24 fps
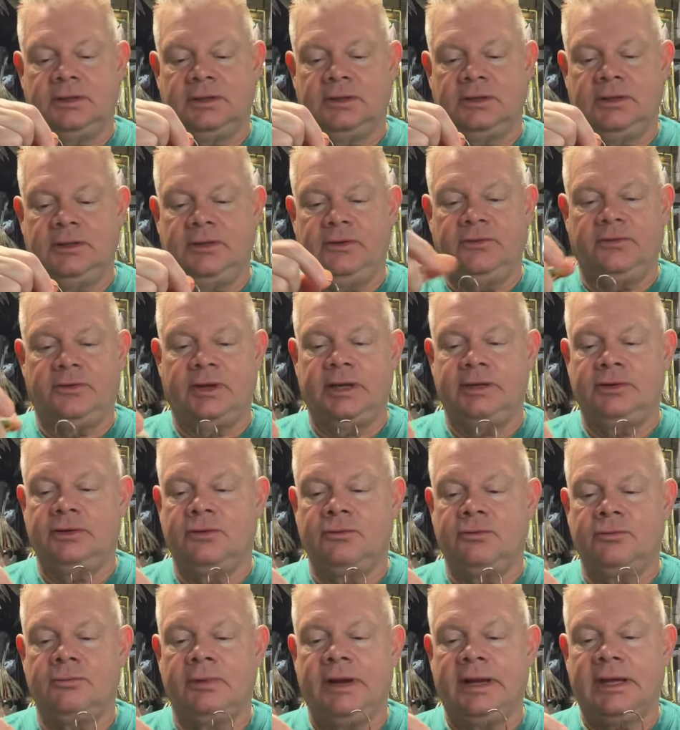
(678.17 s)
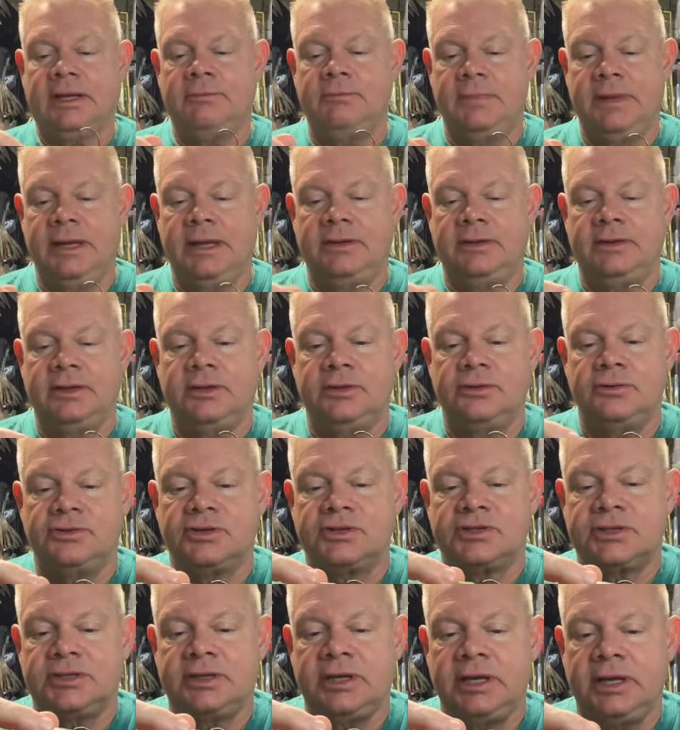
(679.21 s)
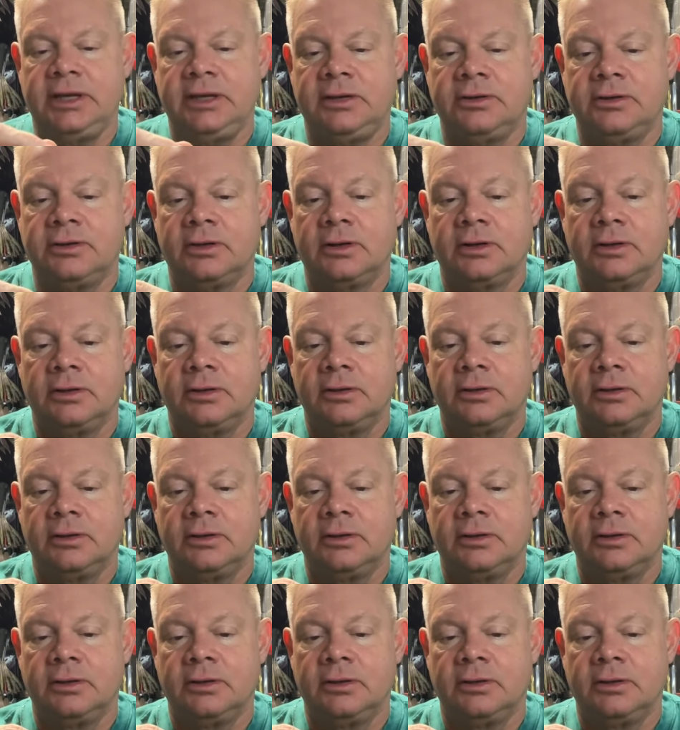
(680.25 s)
is I don't recommend that you just take your